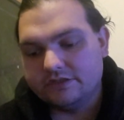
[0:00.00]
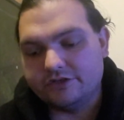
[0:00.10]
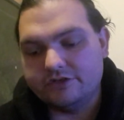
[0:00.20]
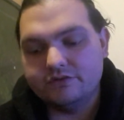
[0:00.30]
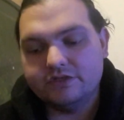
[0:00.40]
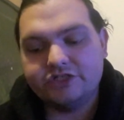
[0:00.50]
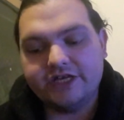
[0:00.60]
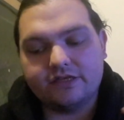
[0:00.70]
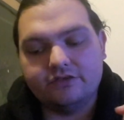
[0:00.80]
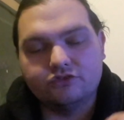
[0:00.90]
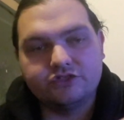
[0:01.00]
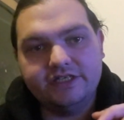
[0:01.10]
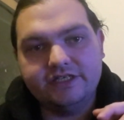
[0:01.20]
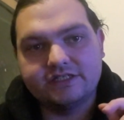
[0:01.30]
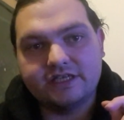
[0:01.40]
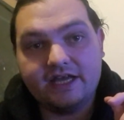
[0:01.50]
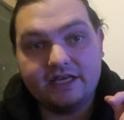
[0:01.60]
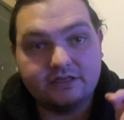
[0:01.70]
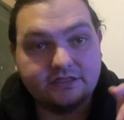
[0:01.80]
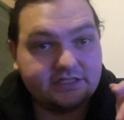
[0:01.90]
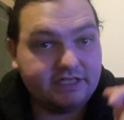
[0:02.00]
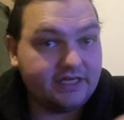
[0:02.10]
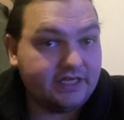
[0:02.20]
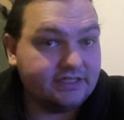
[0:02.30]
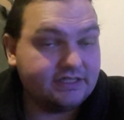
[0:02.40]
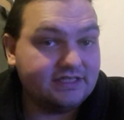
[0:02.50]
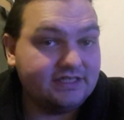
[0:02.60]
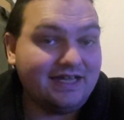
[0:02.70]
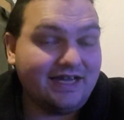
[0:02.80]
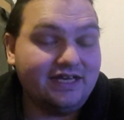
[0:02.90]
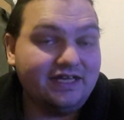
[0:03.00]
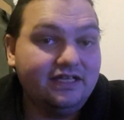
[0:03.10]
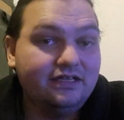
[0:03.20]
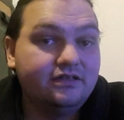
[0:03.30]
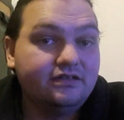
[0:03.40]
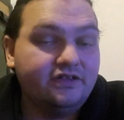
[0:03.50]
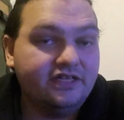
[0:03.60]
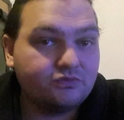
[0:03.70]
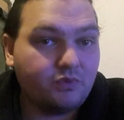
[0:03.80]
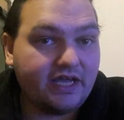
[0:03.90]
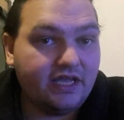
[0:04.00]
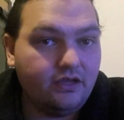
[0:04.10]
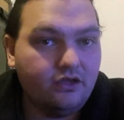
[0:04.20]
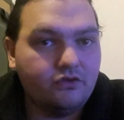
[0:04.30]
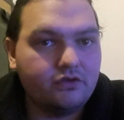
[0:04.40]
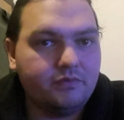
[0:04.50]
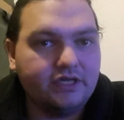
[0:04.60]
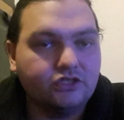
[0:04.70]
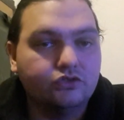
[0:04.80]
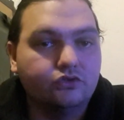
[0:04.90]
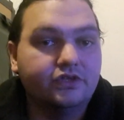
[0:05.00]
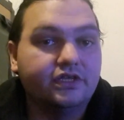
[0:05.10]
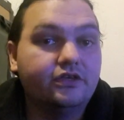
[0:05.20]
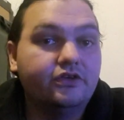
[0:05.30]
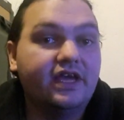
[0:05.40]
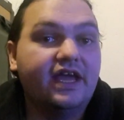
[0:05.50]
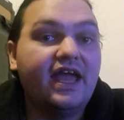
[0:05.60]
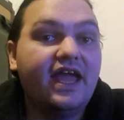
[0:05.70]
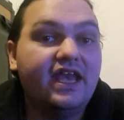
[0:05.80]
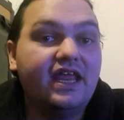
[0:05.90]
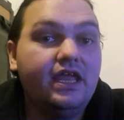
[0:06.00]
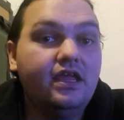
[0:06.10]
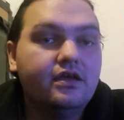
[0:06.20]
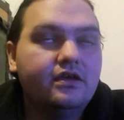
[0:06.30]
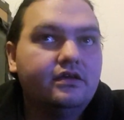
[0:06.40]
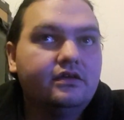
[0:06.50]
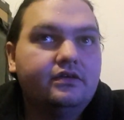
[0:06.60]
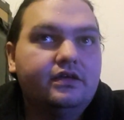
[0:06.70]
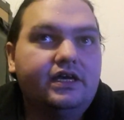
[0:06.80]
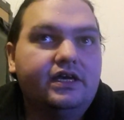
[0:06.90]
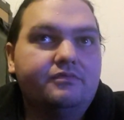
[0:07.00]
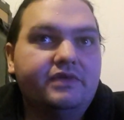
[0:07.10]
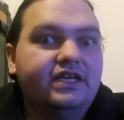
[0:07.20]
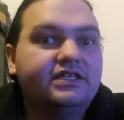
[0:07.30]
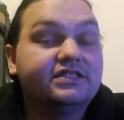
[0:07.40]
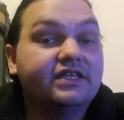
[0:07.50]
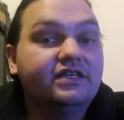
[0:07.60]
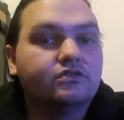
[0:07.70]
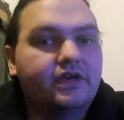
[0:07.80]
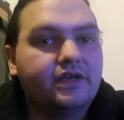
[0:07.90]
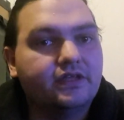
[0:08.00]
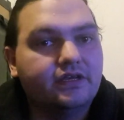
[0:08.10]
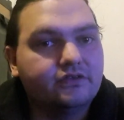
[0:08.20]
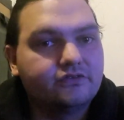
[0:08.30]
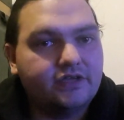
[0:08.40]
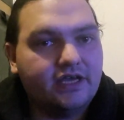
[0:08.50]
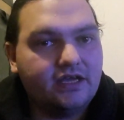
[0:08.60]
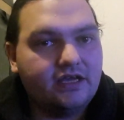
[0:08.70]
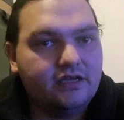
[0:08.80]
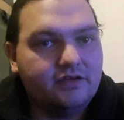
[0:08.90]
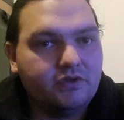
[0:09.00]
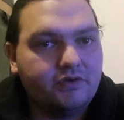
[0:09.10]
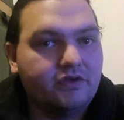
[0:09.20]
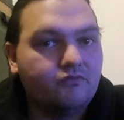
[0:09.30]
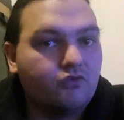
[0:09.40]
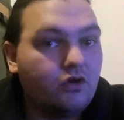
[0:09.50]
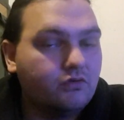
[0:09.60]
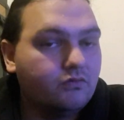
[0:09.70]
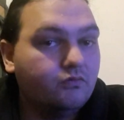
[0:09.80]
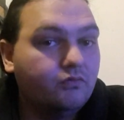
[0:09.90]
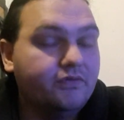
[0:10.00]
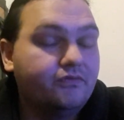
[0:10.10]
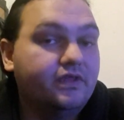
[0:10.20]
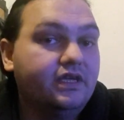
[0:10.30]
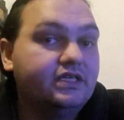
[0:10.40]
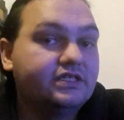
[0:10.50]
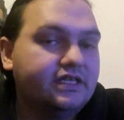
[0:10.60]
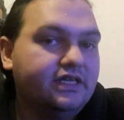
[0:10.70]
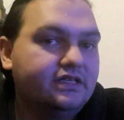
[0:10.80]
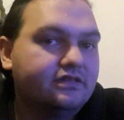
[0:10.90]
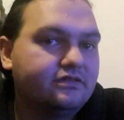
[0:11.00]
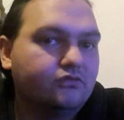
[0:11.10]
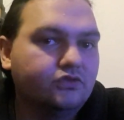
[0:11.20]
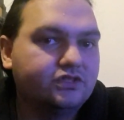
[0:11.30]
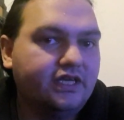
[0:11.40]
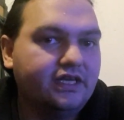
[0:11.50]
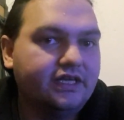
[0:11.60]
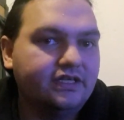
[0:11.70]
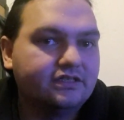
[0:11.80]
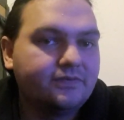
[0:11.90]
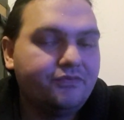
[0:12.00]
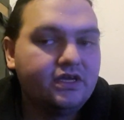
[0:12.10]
Do check your seeds and seedlings daily. This way you can make sure that you get any disease or anything that's going wrong with the seeds or seedlings.